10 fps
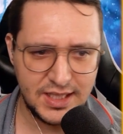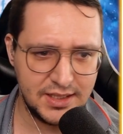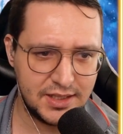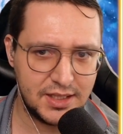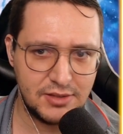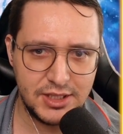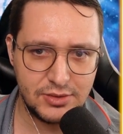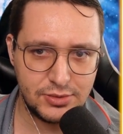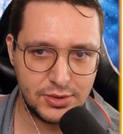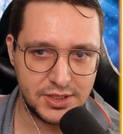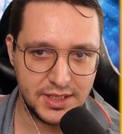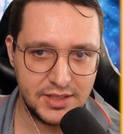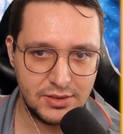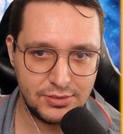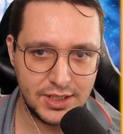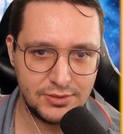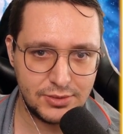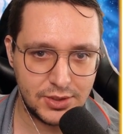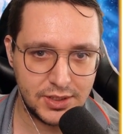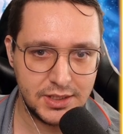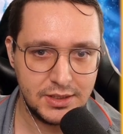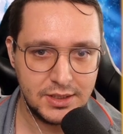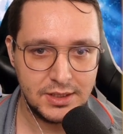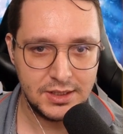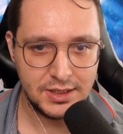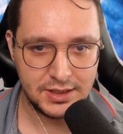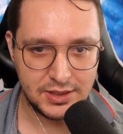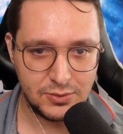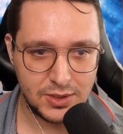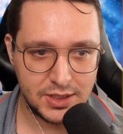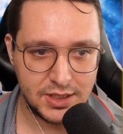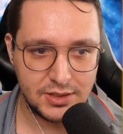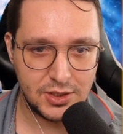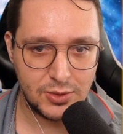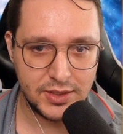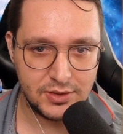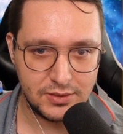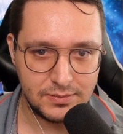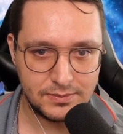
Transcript: And then in the retail folder is an interface folder that you want to go into.